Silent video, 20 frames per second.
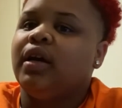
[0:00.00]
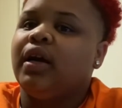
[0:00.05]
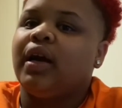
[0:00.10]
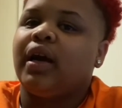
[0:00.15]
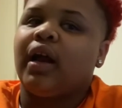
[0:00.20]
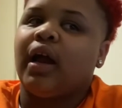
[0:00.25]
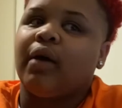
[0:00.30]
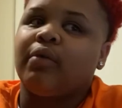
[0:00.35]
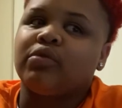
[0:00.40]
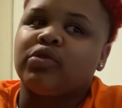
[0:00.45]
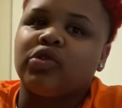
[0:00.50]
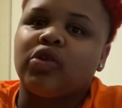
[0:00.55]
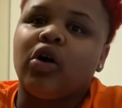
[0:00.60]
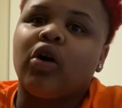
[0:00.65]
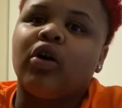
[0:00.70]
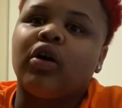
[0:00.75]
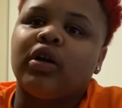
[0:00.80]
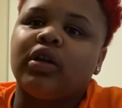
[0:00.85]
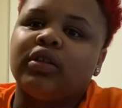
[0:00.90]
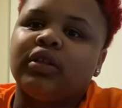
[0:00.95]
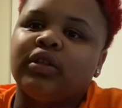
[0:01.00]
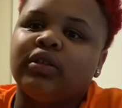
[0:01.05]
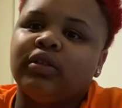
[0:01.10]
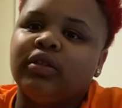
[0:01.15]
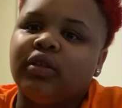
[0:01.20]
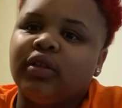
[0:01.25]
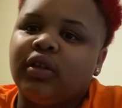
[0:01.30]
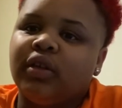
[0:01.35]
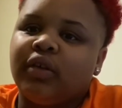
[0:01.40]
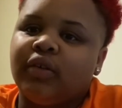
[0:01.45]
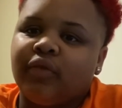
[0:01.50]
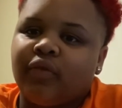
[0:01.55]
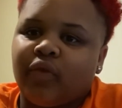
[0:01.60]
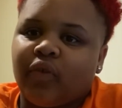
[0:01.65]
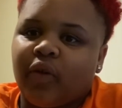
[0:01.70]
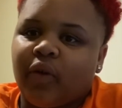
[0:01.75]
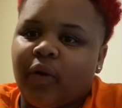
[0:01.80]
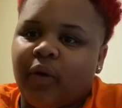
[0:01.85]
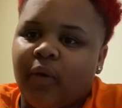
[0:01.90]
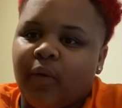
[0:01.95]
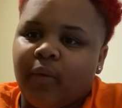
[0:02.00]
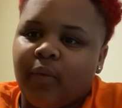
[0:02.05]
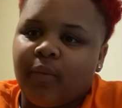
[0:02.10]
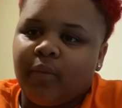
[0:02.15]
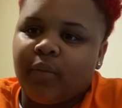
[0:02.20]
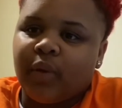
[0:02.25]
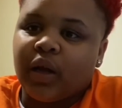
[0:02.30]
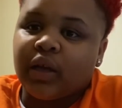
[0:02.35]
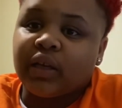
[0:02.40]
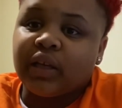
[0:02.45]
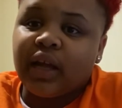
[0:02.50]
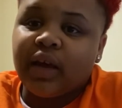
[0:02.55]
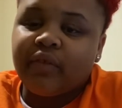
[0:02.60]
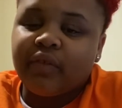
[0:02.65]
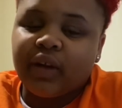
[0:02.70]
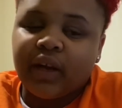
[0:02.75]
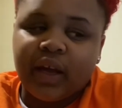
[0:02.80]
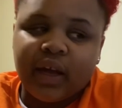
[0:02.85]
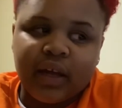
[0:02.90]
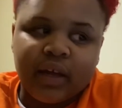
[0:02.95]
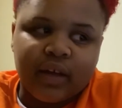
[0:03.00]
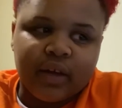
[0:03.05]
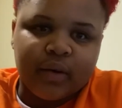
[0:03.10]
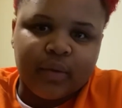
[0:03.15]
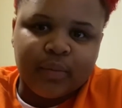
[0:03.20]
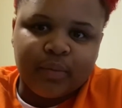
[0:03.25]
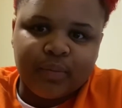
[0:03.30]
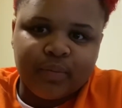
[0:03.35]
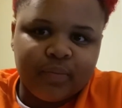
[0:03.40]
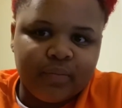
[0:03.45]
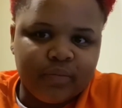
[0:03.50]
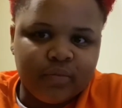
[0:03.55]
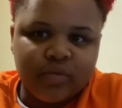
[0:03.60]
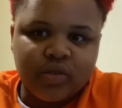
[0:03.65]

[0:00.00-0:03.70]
And I was gone from 11 a.m.